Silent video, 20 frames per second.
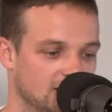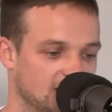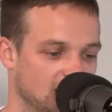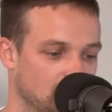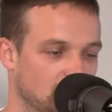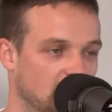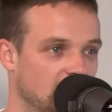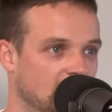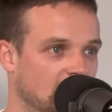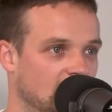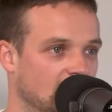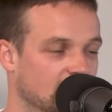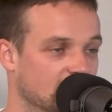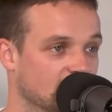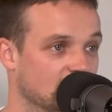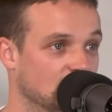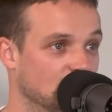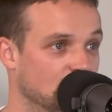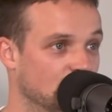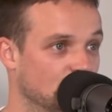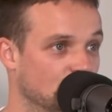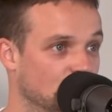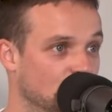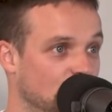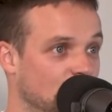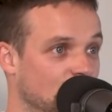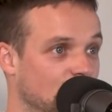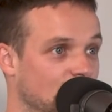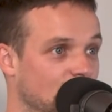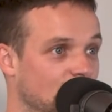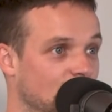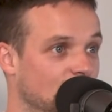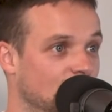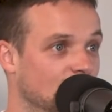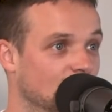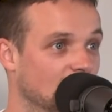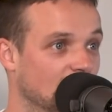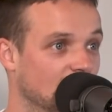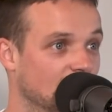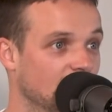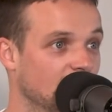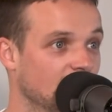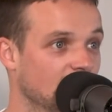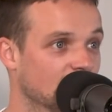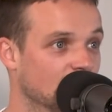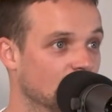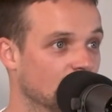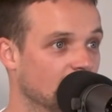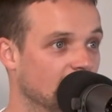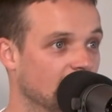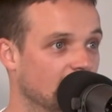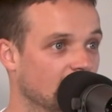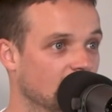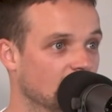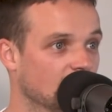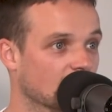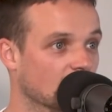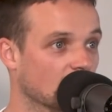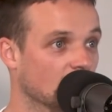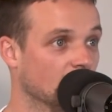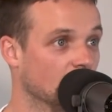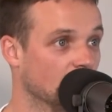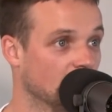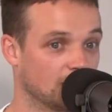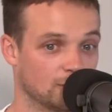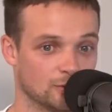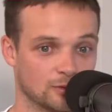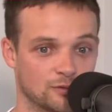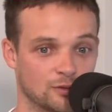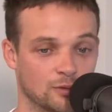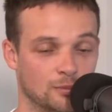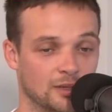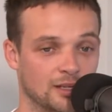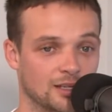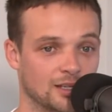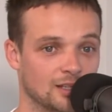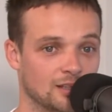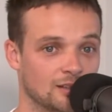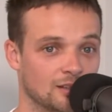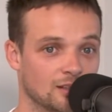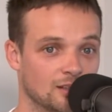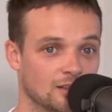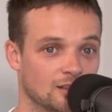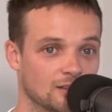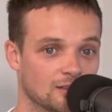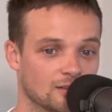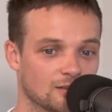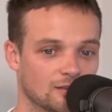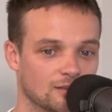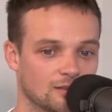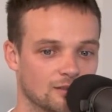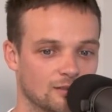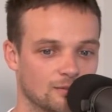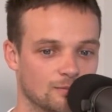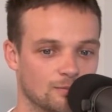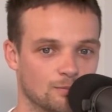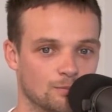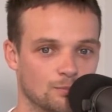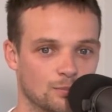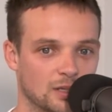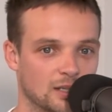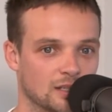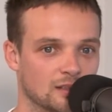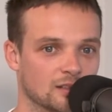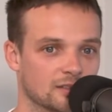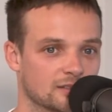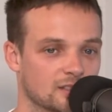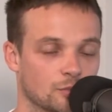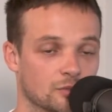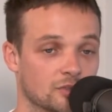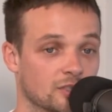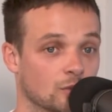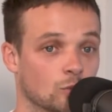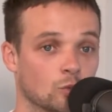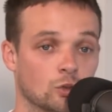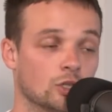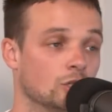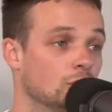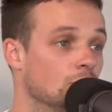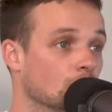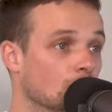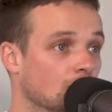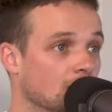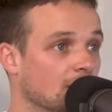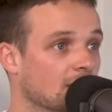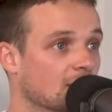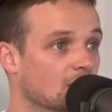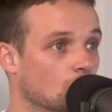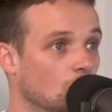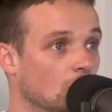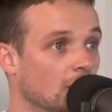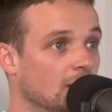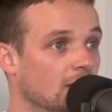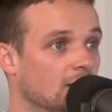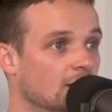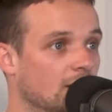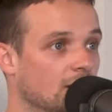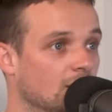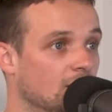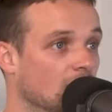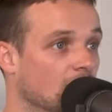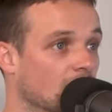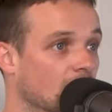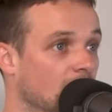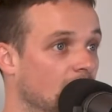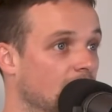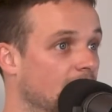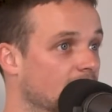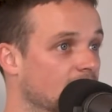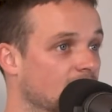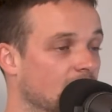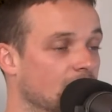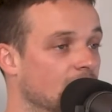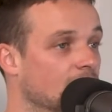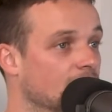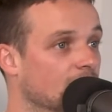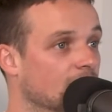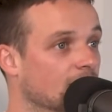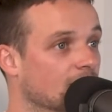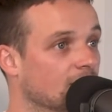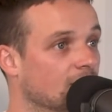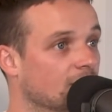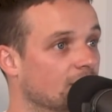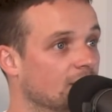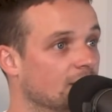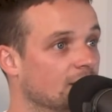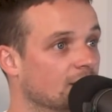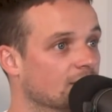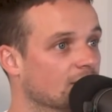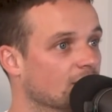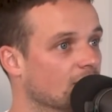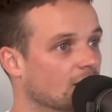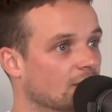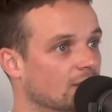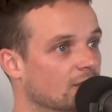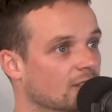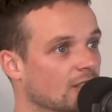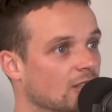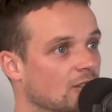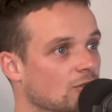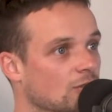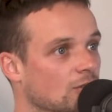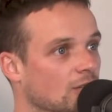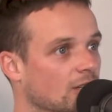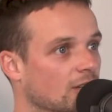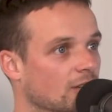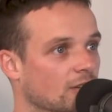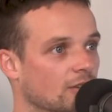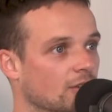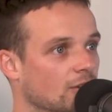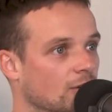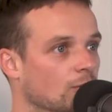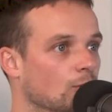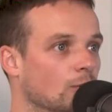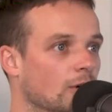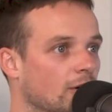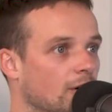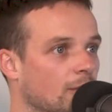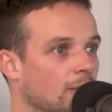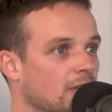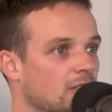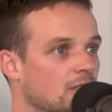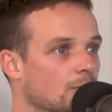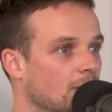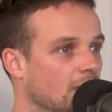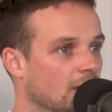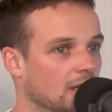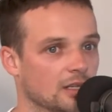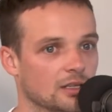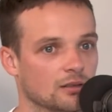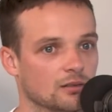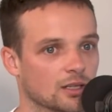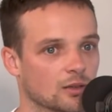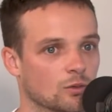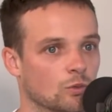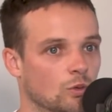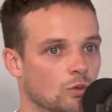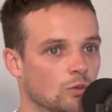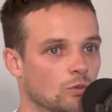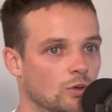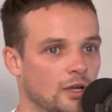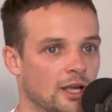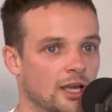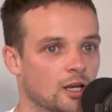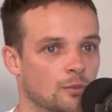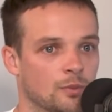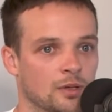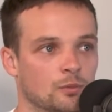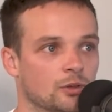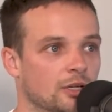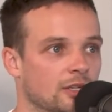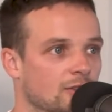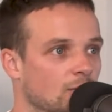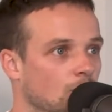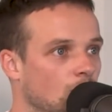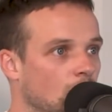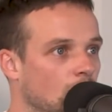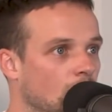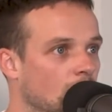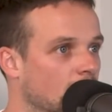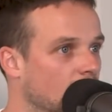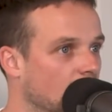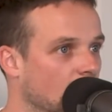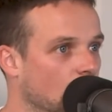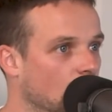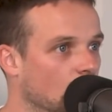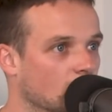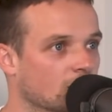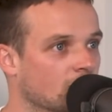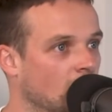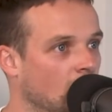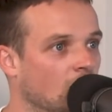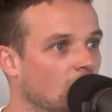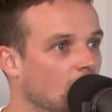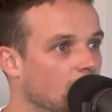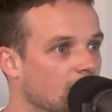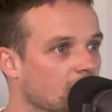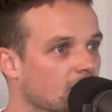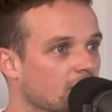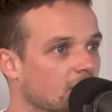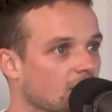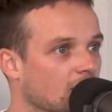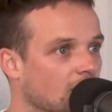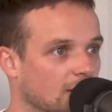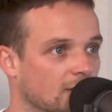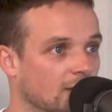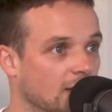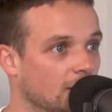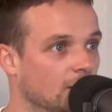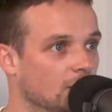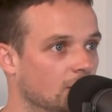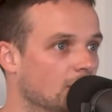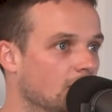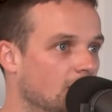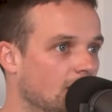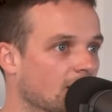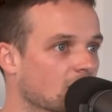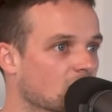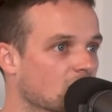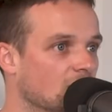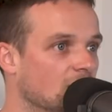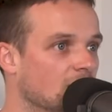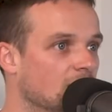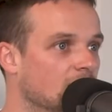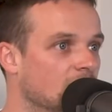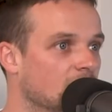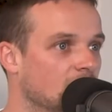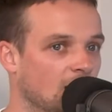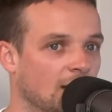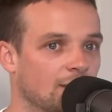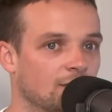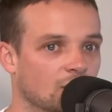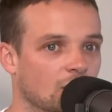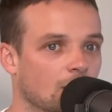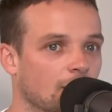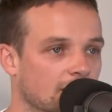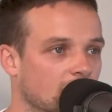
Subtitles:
Has that been the hardest thing for you leaving footy now? Like I know that was for me. Being like someone saying, what are you doing next week? And you're like, I actually have no fucking idea because I don't have a schedule. Like, I don't know where I'm meant to be. Like, how do people get to work? Like, what time is it? Like, it actually is, you have to go